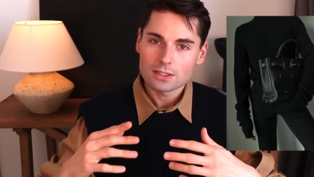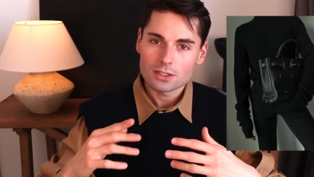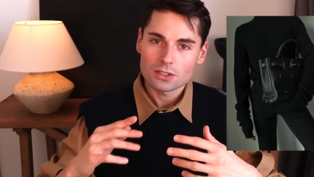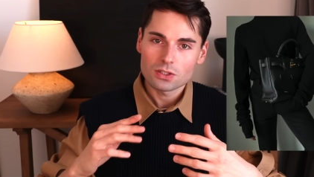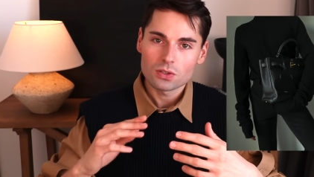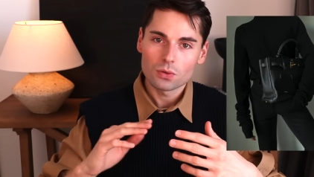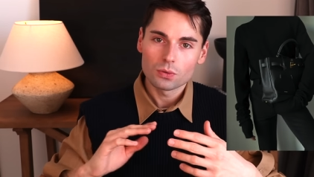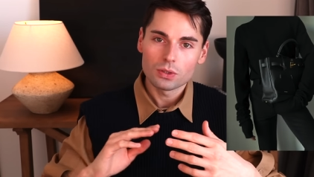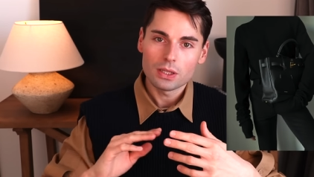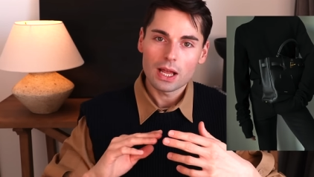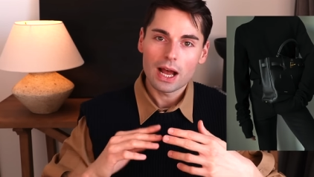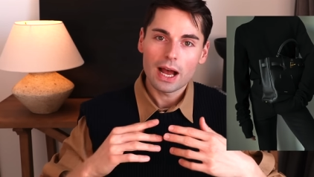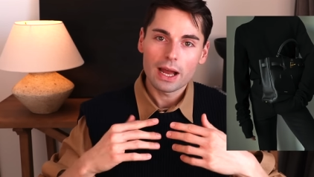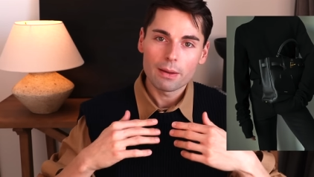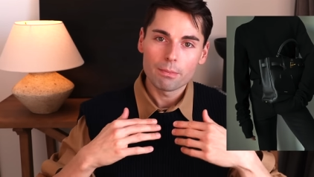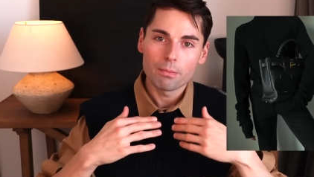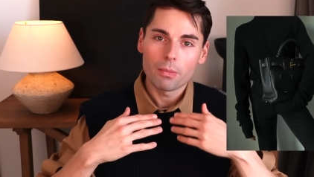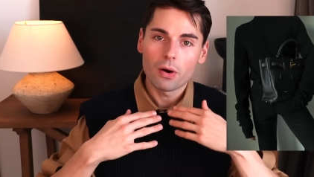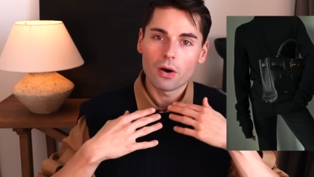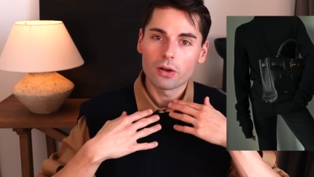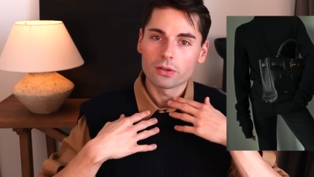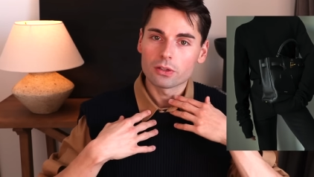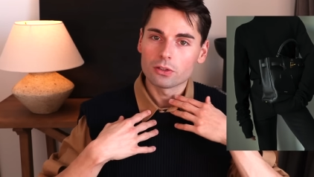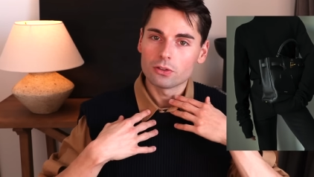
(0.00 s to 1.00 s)
So I
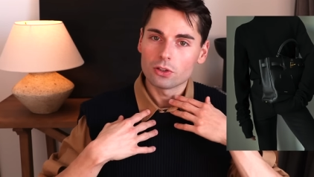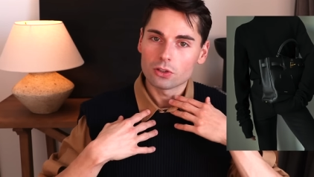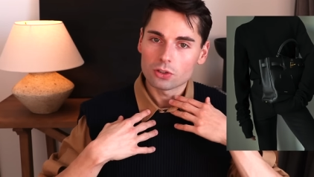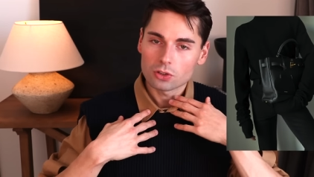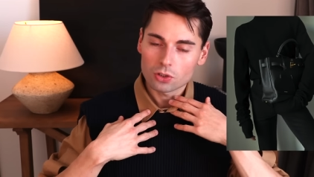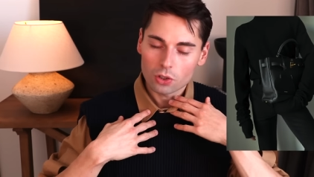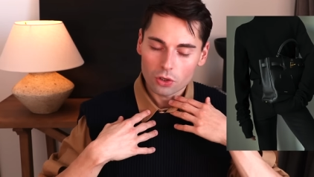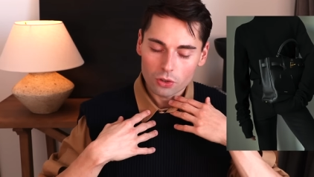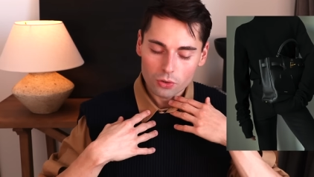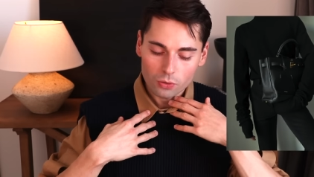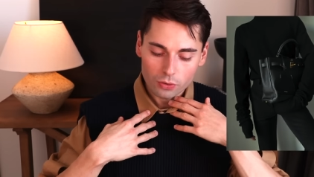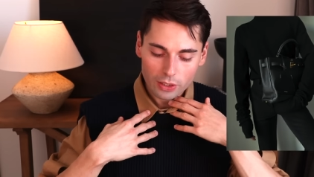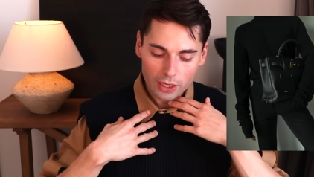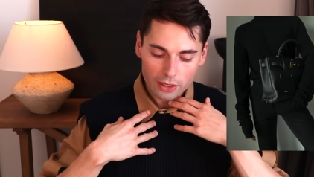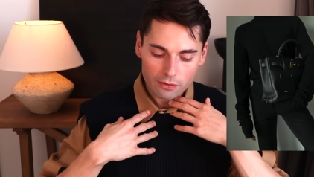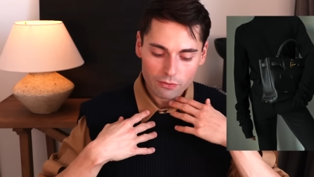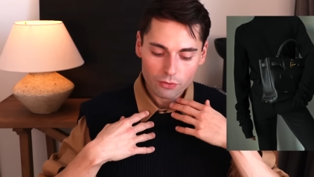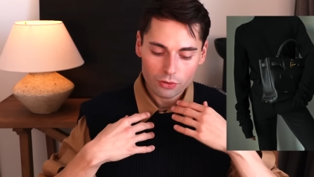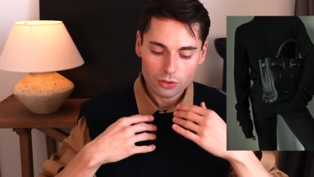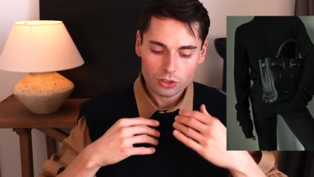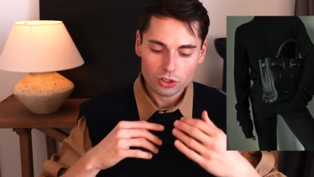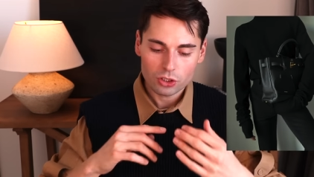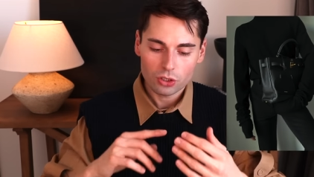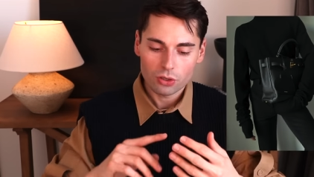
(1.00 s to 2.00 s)
bought the turtleneck
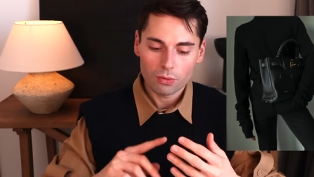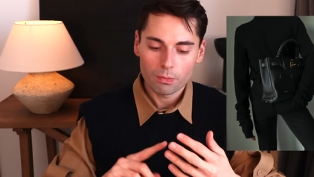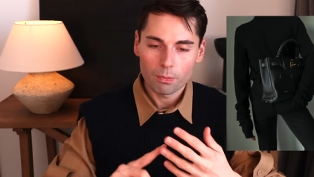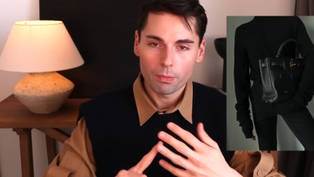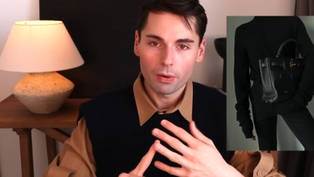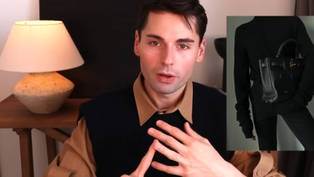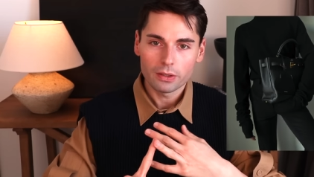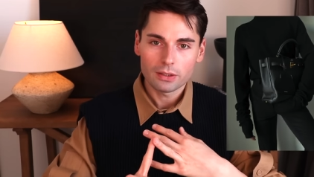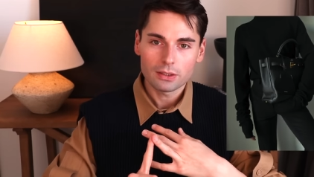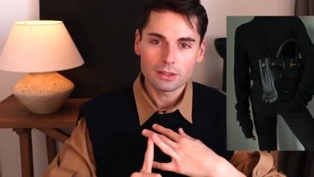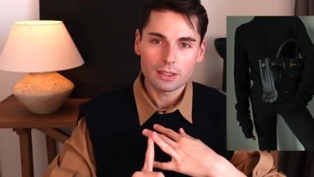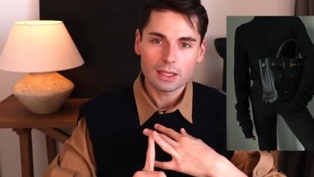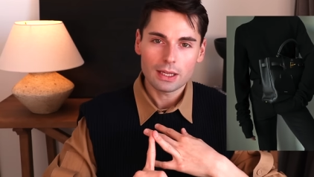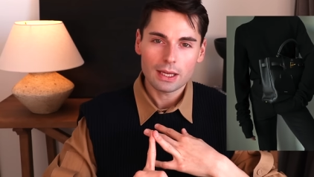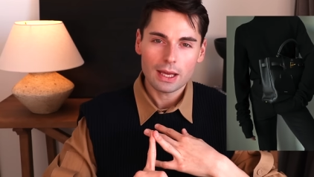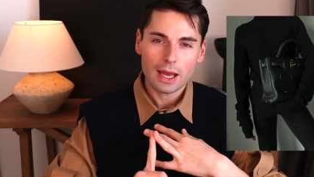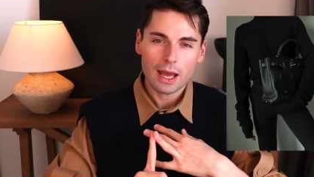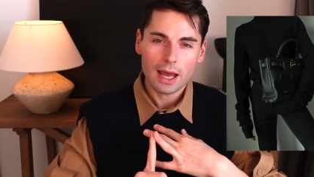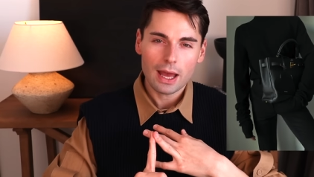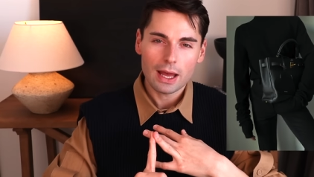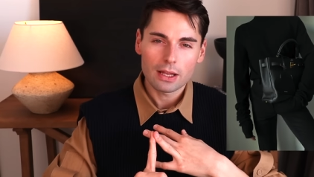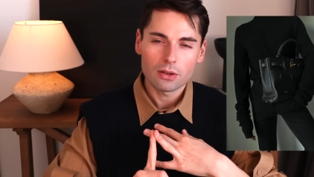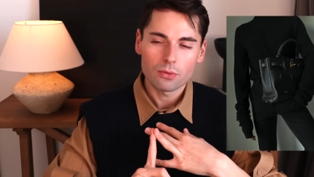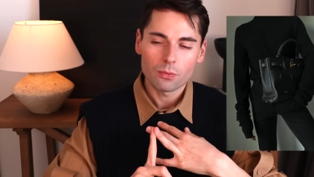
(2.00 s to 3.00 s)
version, but they
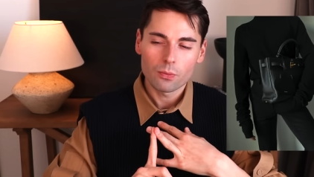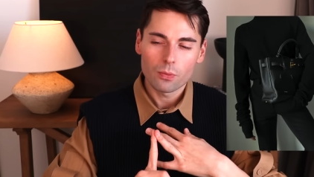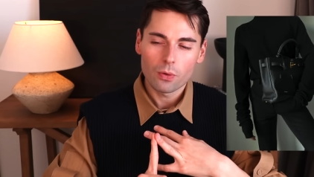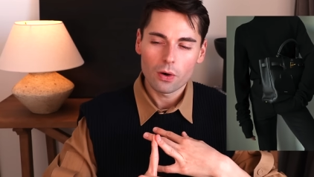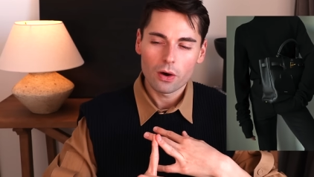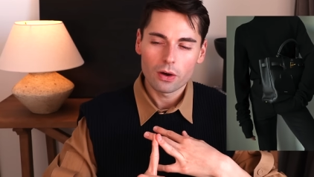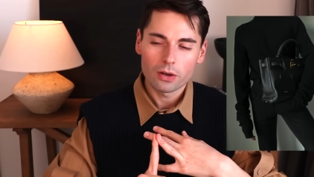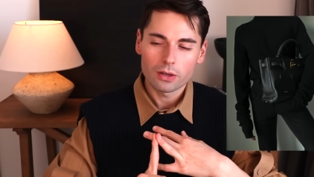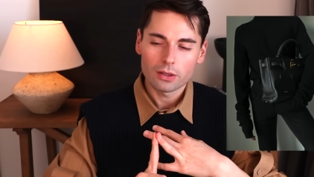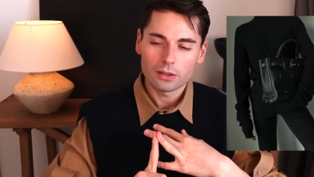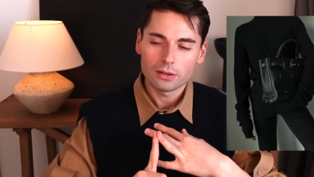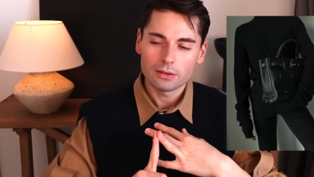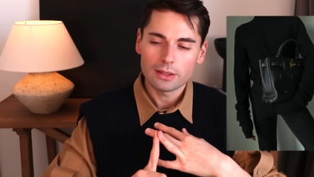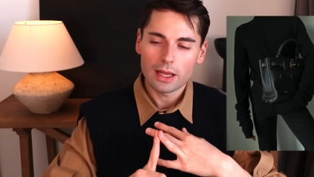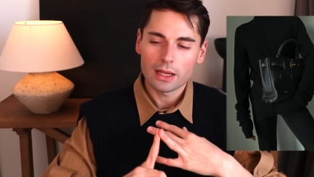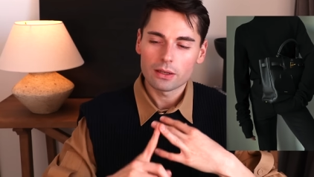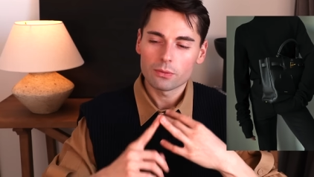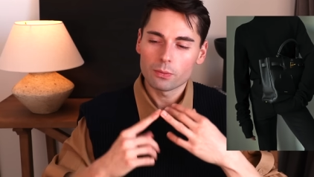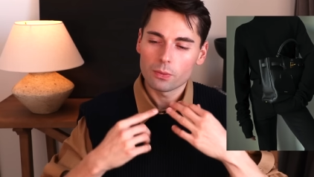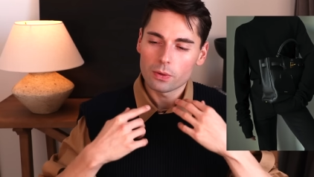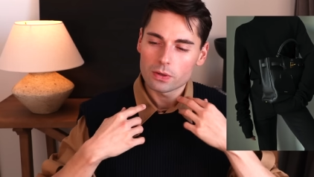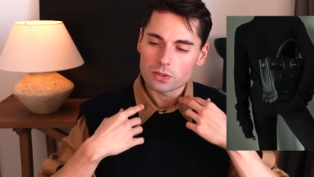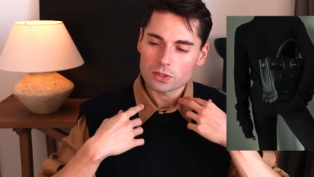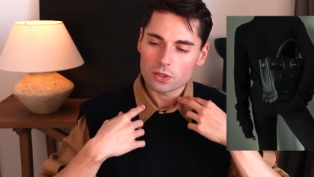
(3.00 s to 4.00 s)
had one
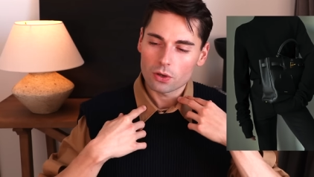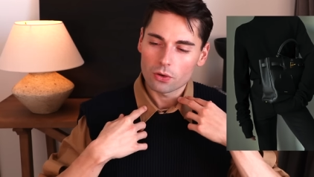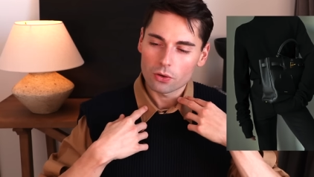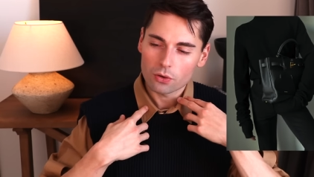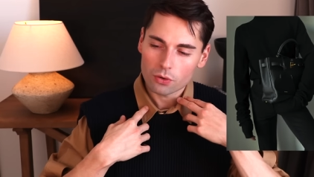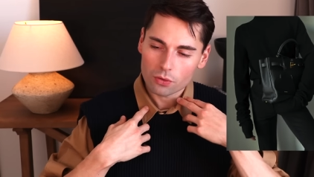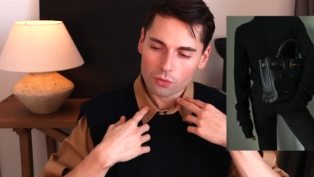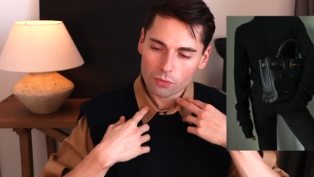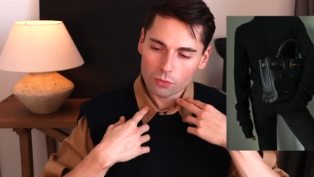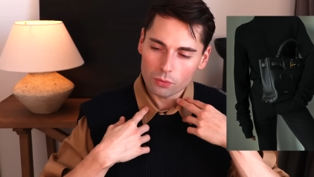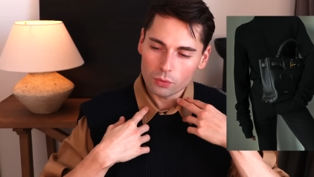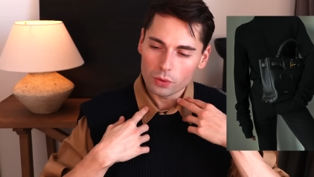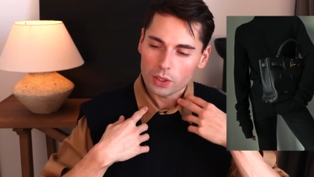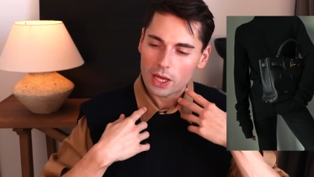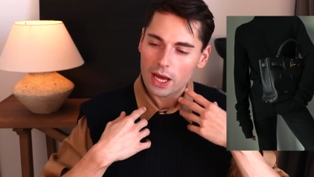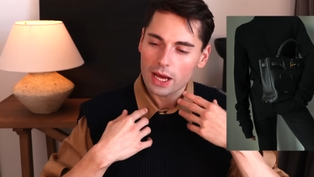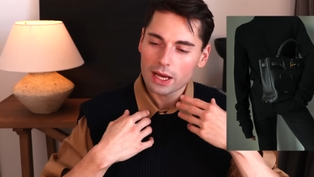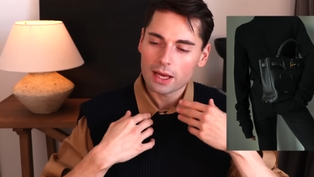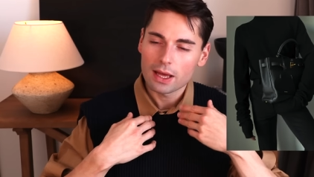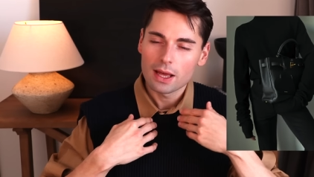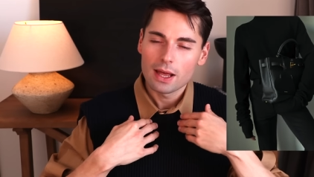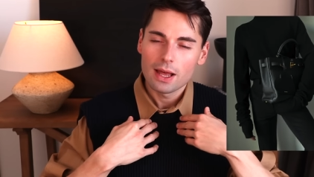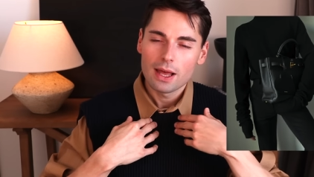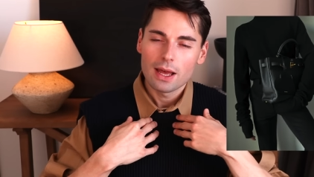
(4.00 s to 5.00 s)
that was a crew
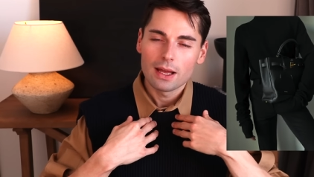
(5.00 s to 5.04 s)
neck.